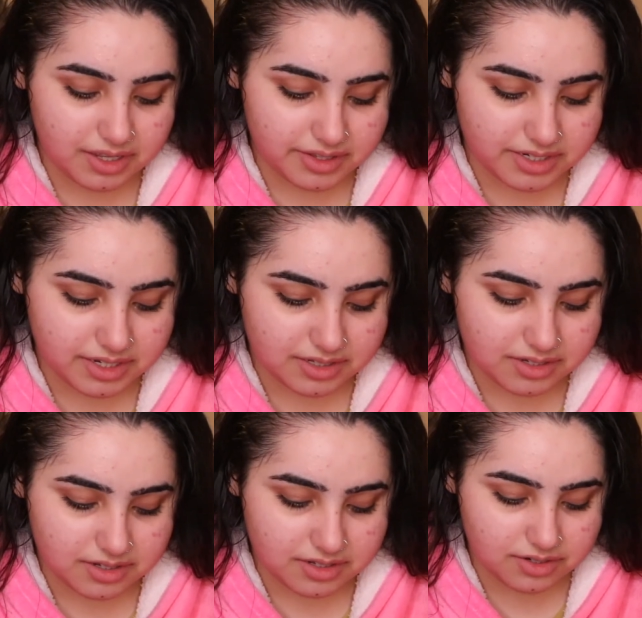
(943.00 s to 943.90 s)

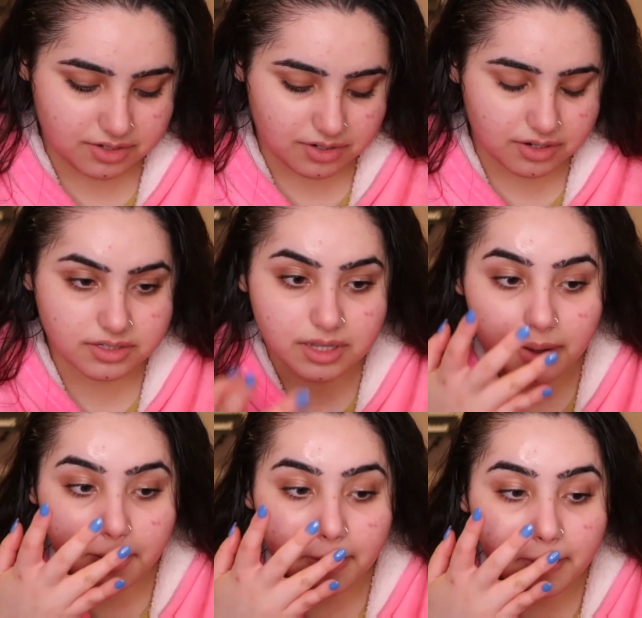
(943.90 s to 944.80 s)
test to do, because
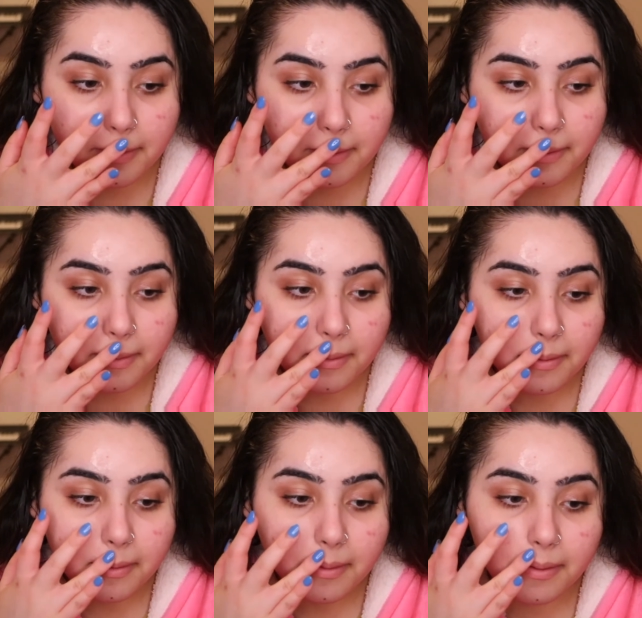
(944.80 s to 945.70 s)
I
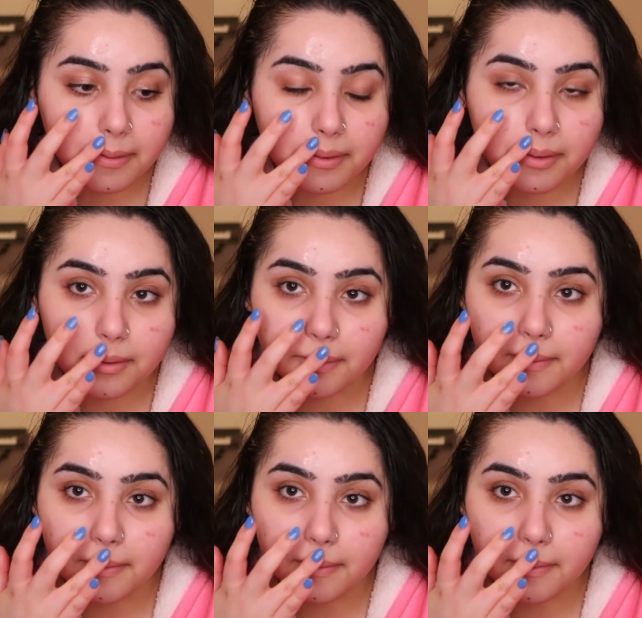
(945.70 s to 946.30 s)
don't know.